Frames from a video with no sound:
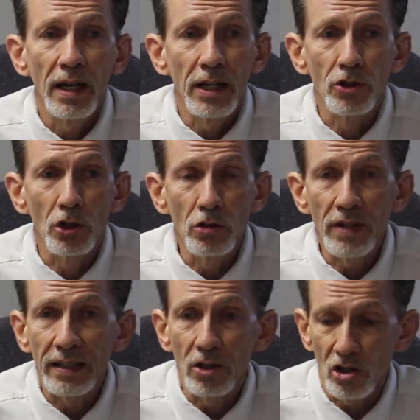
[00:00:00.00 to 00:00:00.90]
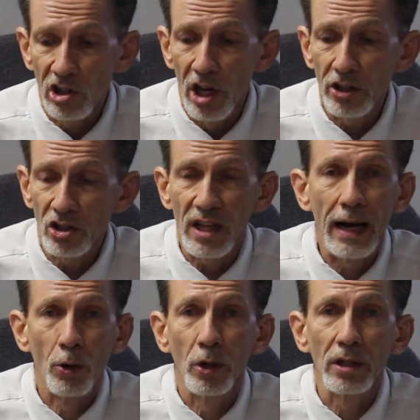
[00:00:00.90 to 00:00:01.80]
And so you've got this sluggish
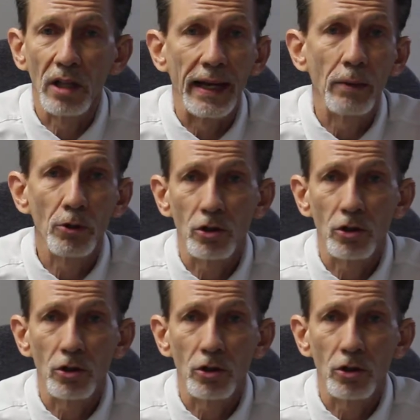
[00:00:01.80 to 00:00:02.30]
thyroid gland,